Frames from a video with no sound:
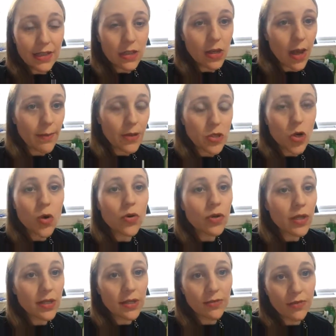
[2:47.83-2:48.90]
I'm a
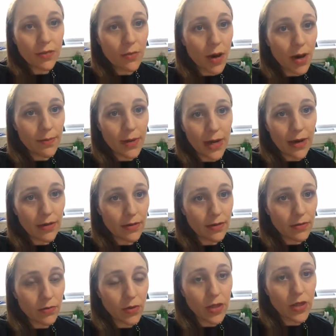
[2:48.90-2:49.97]
totally different mom now
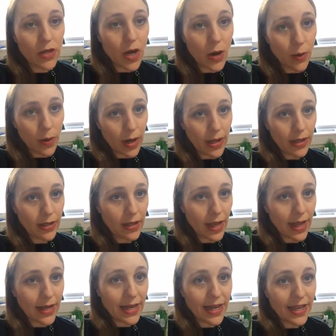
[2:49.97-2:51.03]
with Noah.
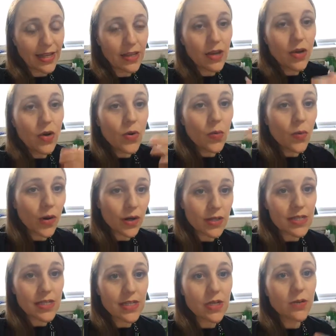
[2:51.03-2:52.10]
And He
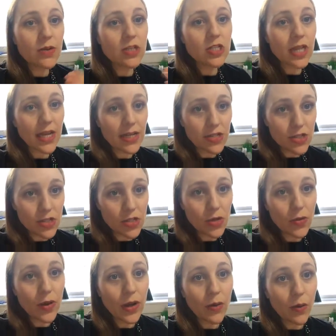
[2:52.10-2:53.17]
works in you and changes
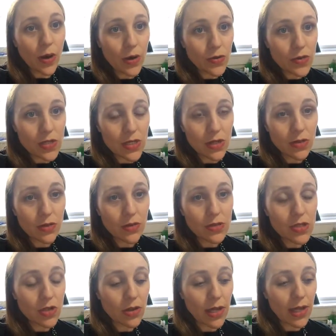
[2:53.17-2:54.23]
you and grows you
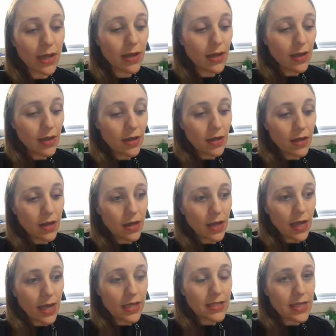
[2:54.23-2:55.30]
so that
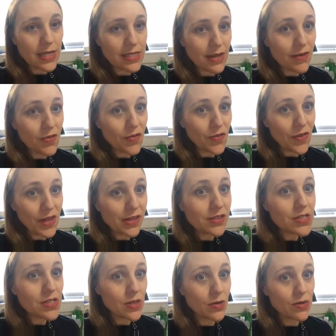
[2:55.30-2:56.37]
it doesn't feel
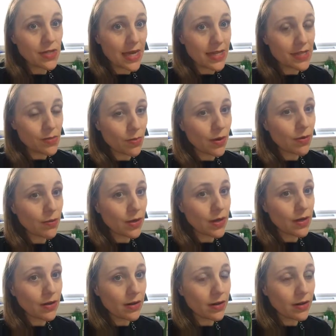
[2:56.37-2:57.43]
so desperate when
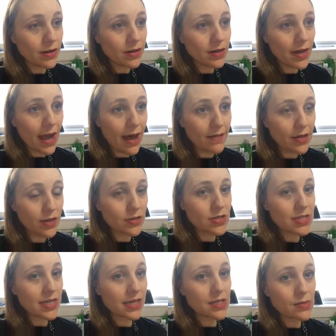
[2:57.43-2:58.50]
you're having your
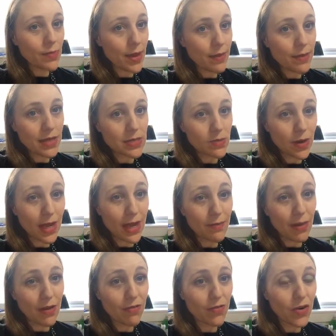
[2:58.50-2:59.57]
6th baby. As when I had
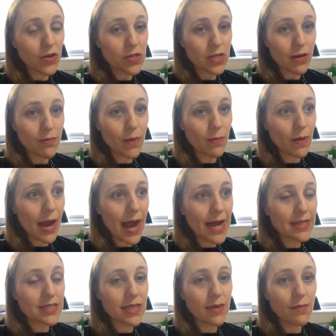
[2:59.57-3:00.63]
my first, I remember
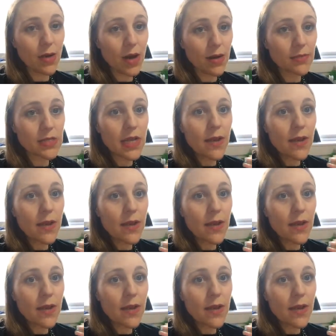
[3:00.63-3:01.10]
asking moms,